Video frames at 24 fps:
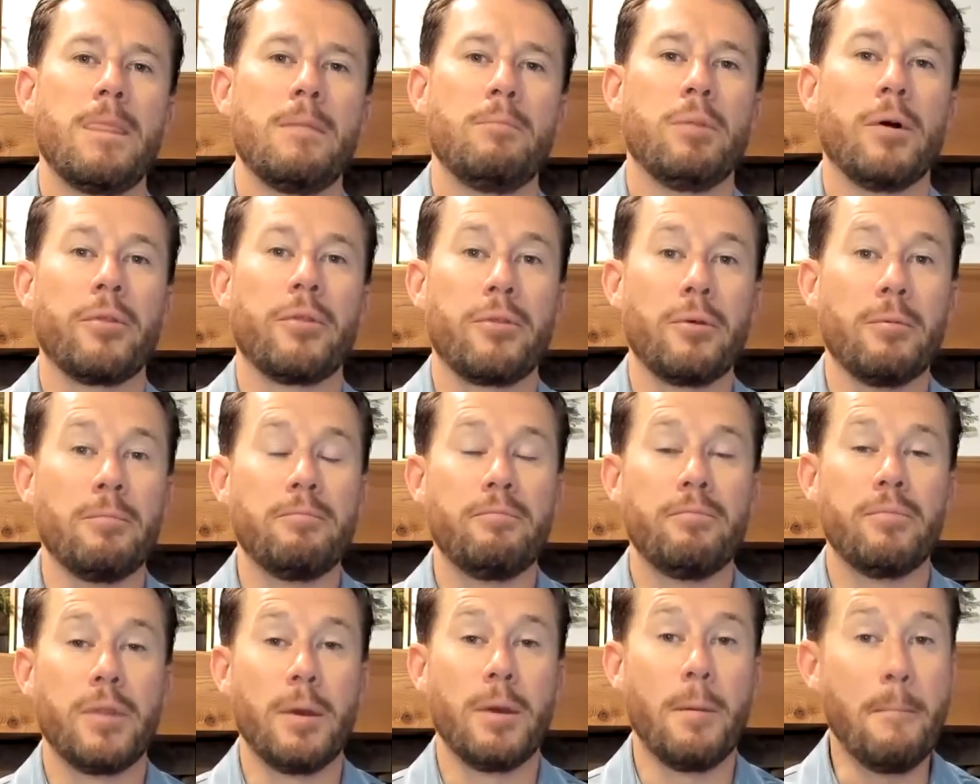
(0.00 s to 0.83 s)
But the
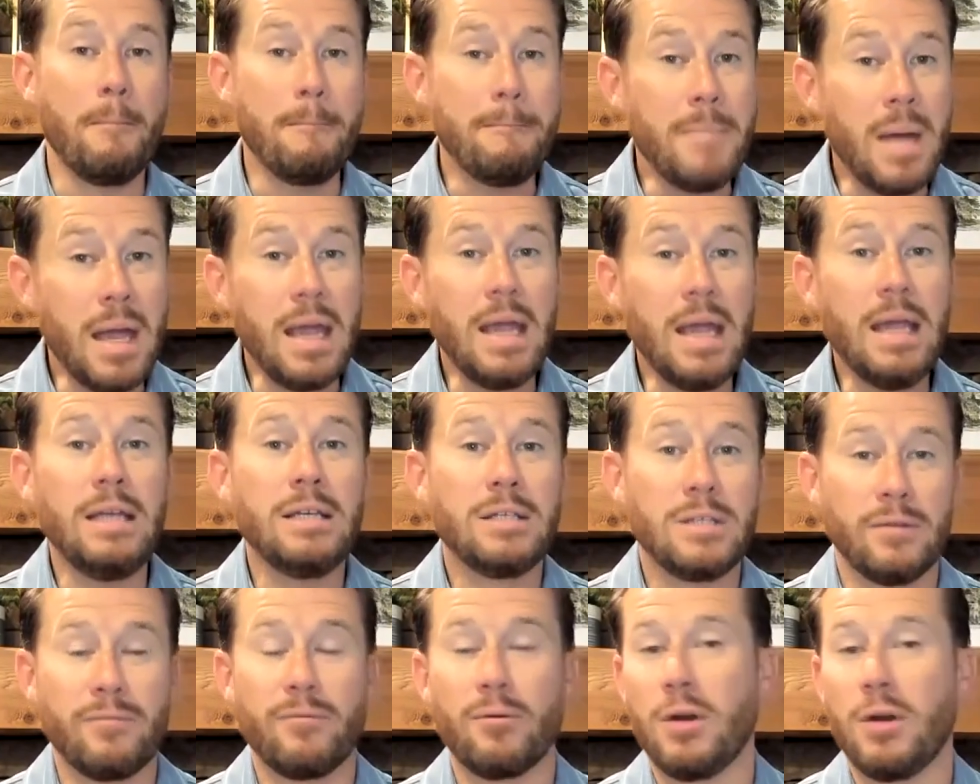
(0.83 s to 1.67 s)
main
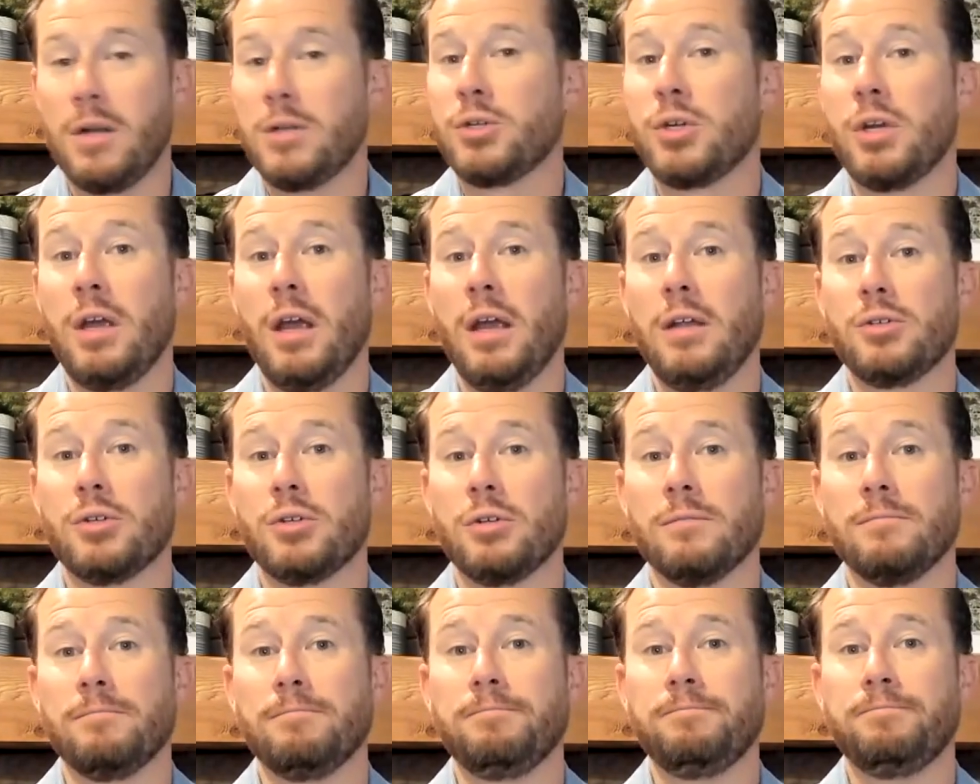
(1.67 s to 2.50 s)

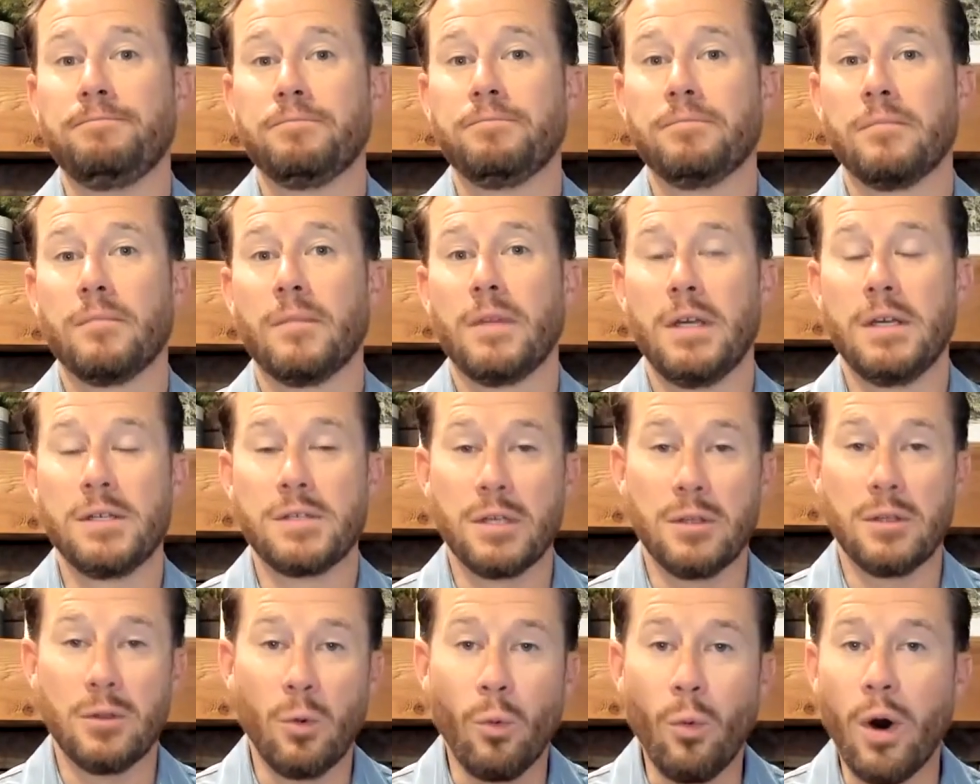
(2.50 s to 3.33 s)
differentiation is
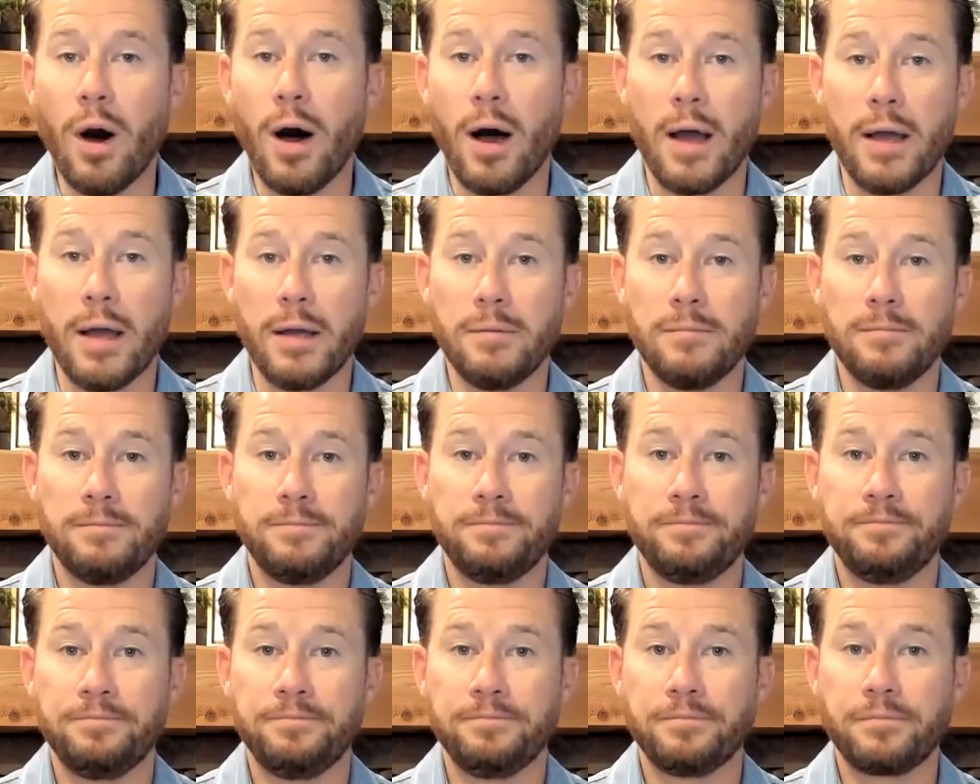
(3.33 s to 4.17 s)
in the why.
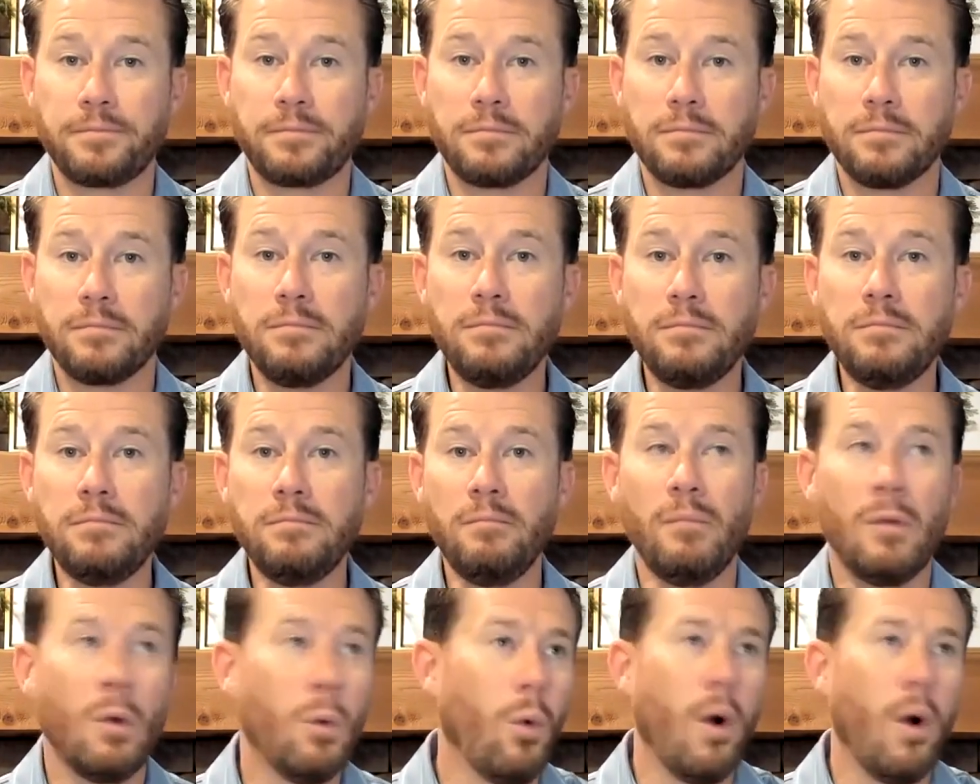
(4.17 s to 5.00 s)

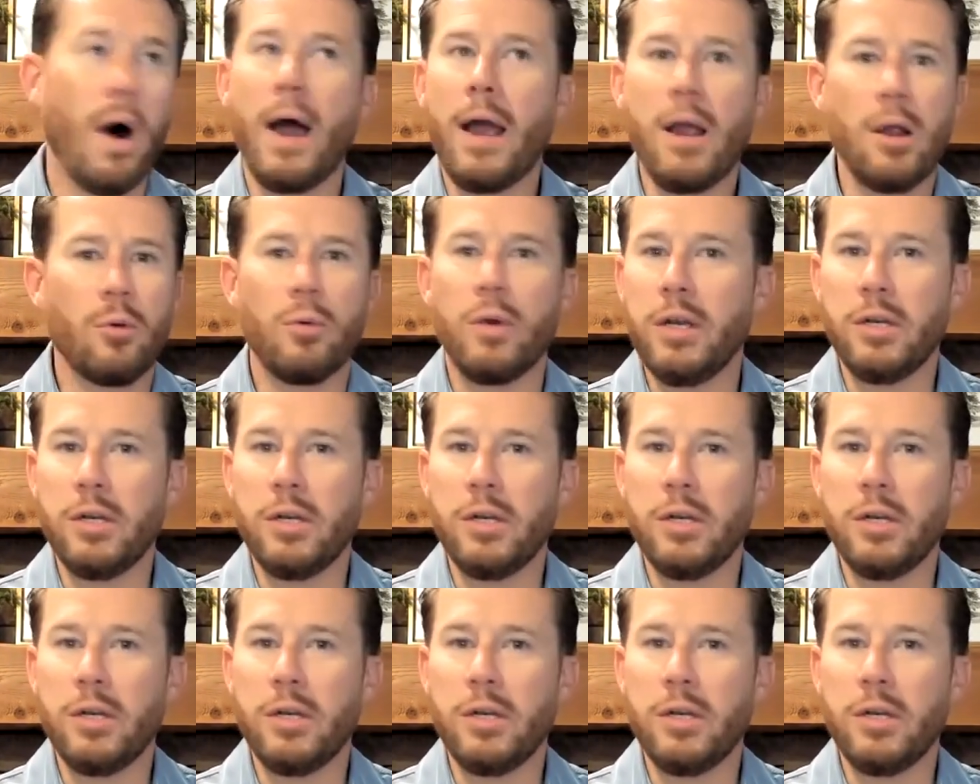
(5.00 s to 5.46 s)
Why are we